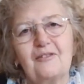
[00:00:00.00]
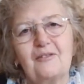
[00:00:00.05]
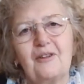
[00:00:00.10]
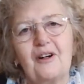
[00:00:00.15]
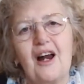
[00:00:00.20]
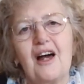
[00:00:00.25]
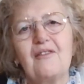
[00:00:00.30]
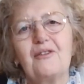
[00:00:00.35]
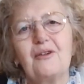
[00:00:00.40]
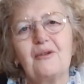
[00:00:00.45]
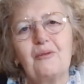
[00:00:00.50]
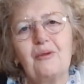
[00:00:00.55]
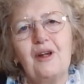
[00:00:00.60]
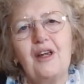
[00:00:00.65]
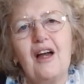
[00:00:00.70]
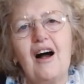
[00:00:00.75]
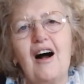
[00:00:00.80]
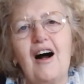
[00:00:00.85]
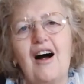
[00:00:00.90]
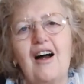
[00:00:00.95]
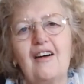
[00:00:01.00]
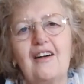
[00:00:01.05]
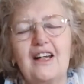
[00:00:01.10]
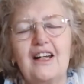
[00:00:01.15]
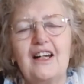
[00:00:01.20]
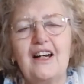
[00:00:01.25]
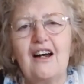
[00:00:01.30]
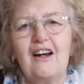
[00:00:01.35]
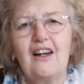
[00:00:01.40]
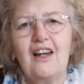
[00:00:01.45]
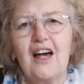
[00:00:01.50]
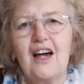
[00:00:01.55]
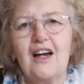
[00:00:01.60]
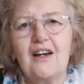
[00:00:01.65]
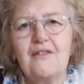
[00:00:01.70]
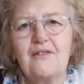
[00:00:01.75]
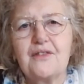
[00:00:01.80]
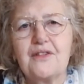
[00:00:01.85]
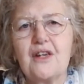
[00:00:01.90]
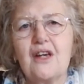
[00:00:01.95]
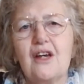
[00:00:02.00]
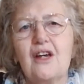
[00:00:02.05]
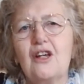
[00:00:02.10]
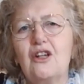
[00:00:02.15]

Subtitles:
wherever we are in our lives,